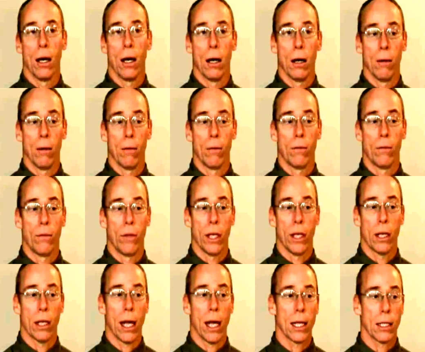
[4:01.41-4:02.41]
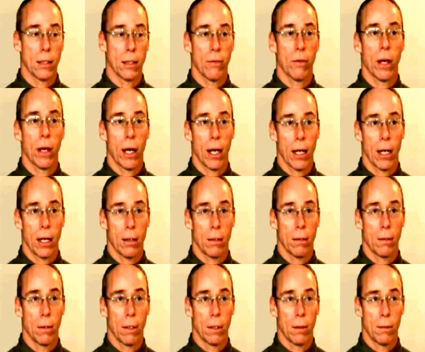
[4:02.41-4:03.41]
of the classified
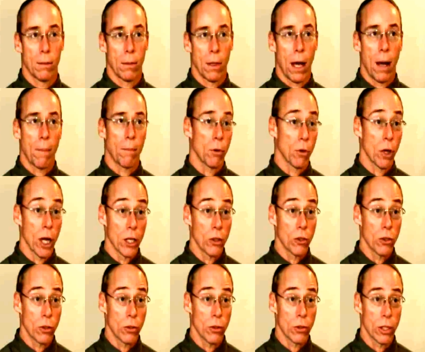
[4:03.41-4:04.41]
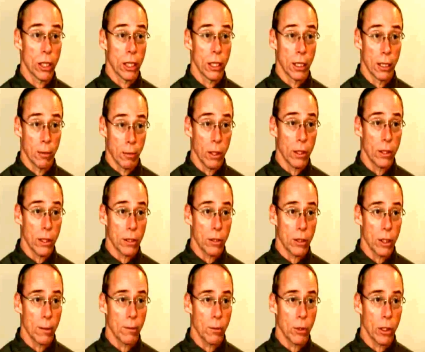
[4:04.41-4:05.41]
operations dealing with
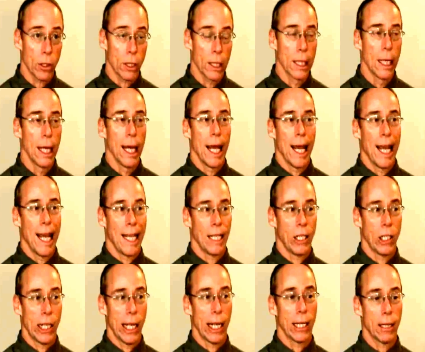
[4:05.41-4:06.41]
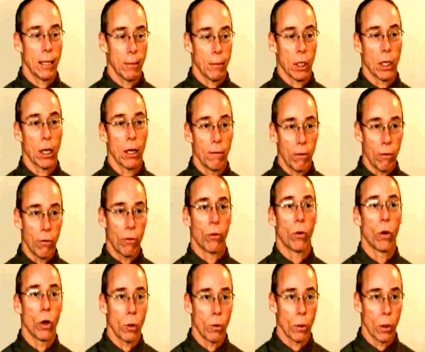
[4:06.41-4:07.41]
this subject, and to get them to come
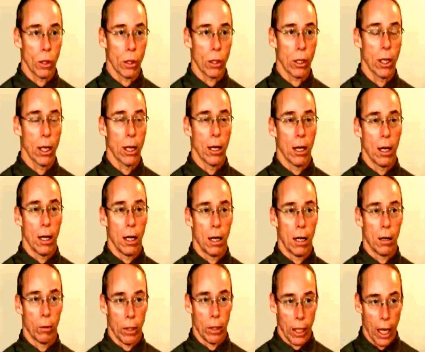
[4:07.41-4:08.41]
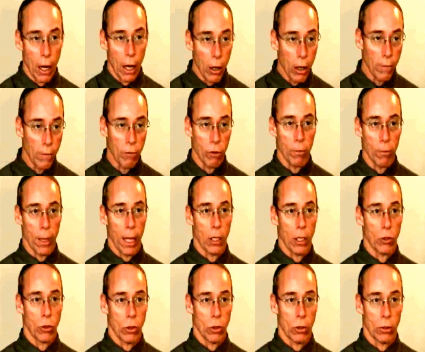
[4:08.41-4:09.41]
forward with our
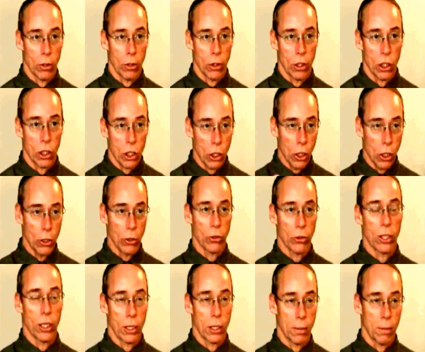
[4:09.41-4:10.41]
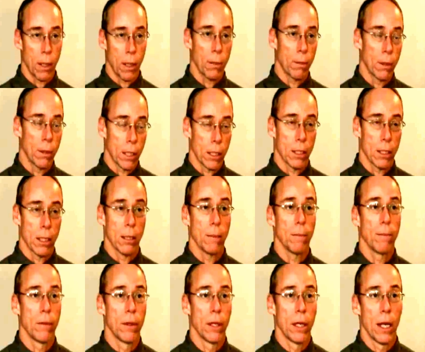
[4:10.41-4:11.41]
information to disclose this publicly.